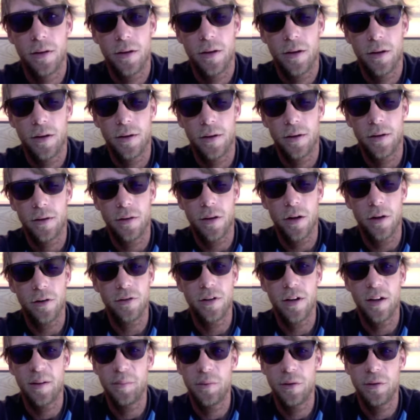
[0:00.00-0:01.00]
Long
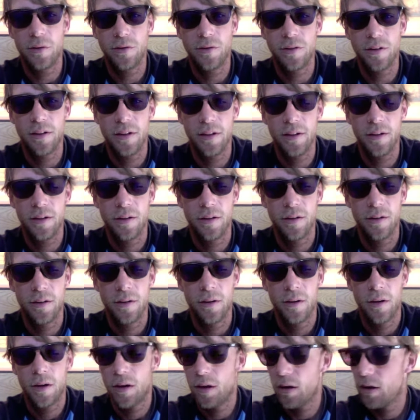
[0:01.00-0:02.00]
time no see.
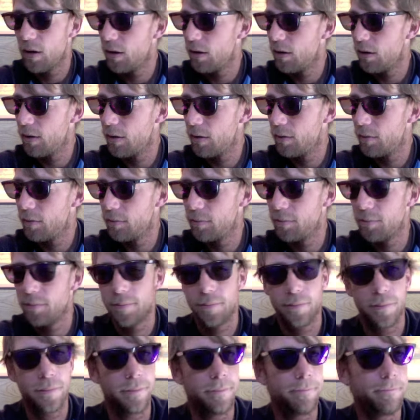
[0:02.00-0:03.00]
Uh,
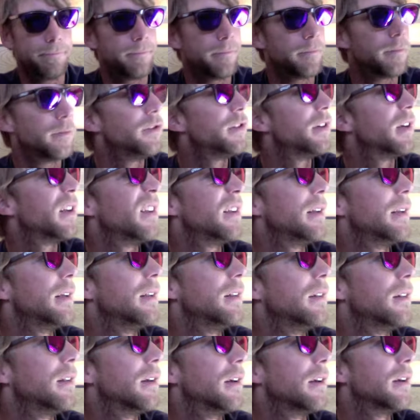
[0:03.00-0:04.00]
Chilling
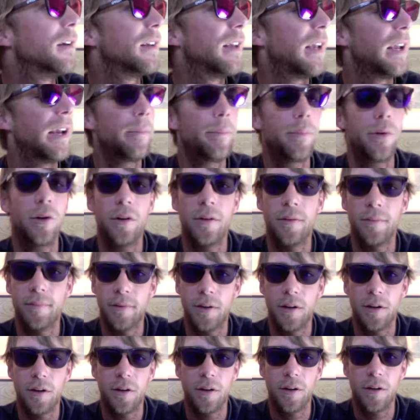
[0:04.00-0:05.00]
in the camper
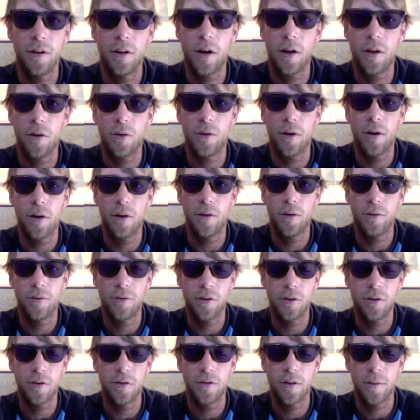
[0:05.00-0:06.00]
here in Colorado
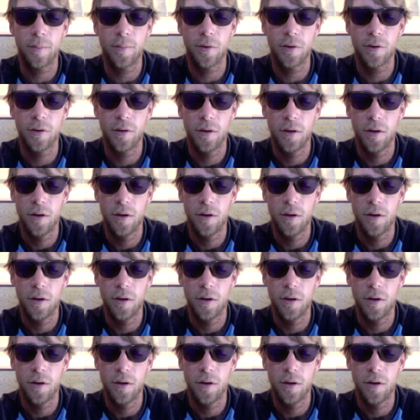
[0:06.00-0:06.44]
for the summer.